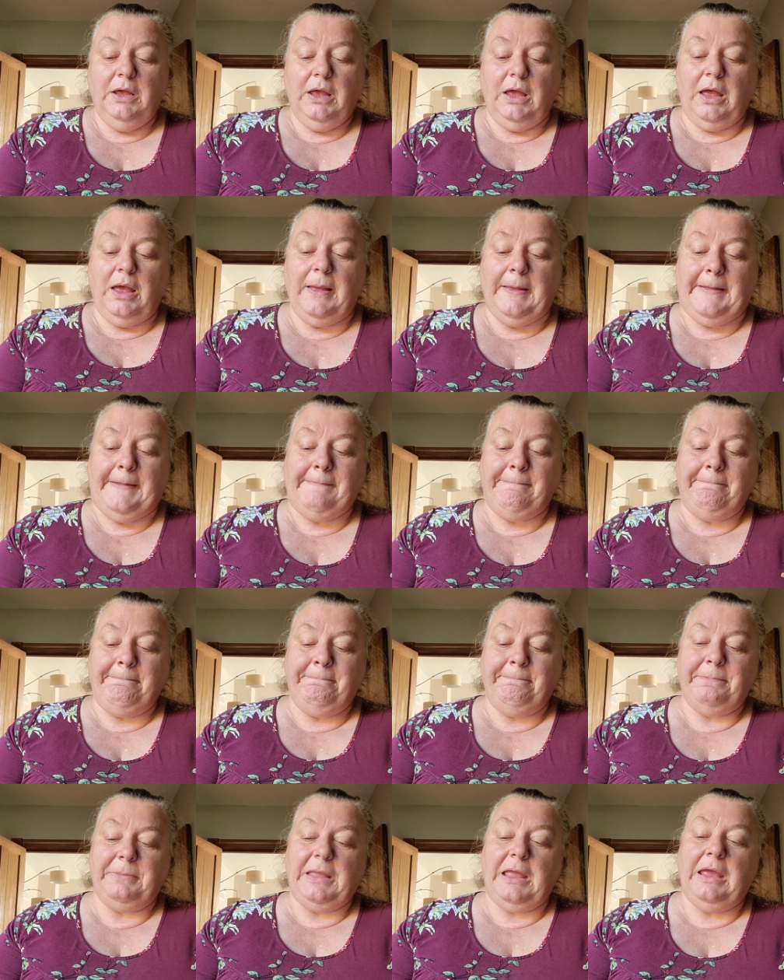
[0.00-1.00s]
Um,
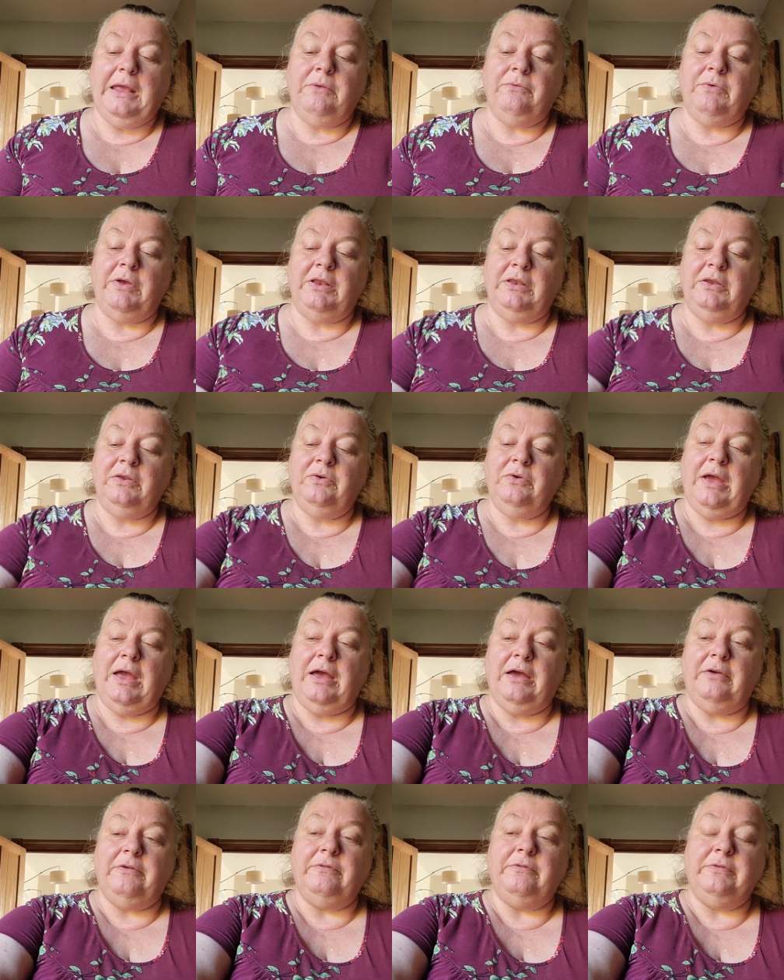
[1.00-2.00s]
and when you
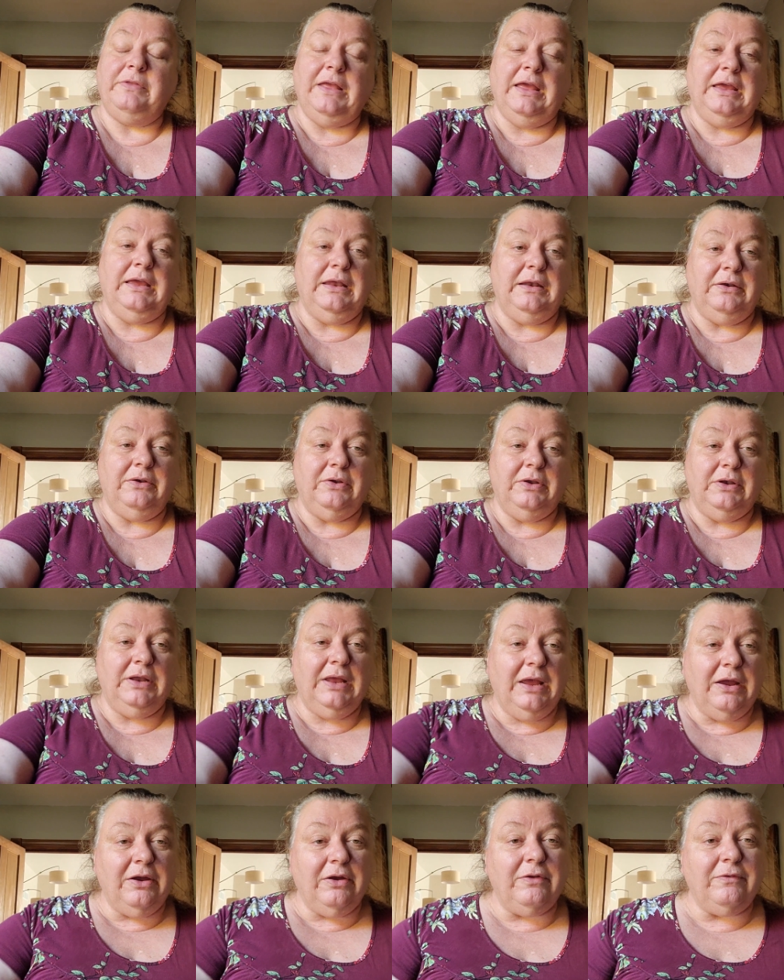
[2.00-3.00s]
have taken good
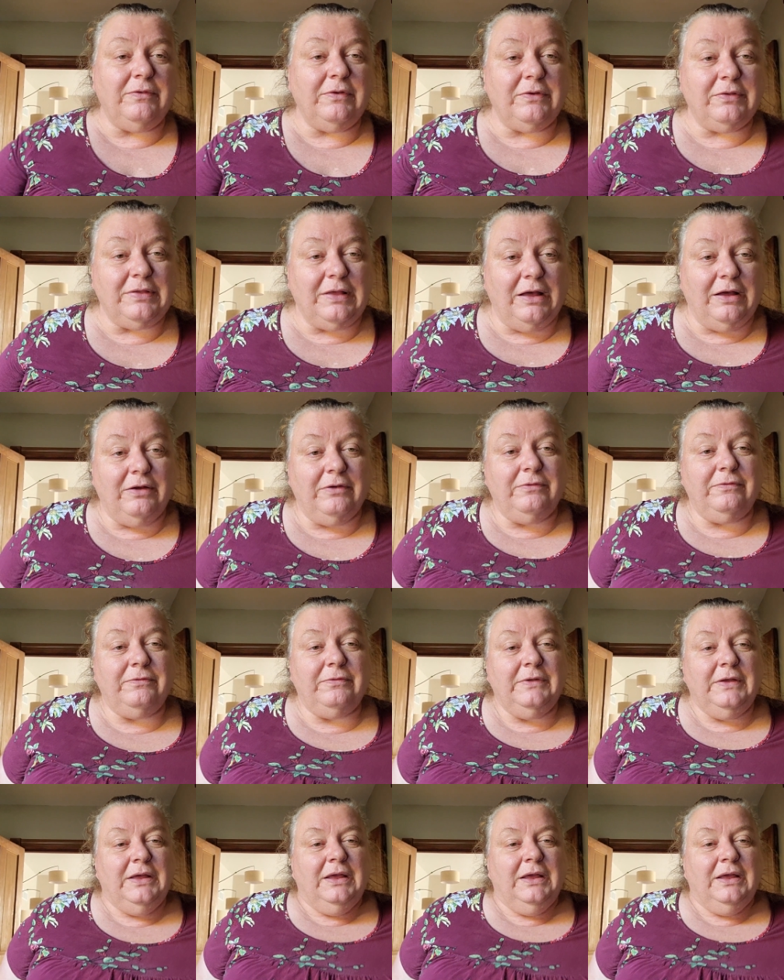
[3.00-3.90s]
care of yourself,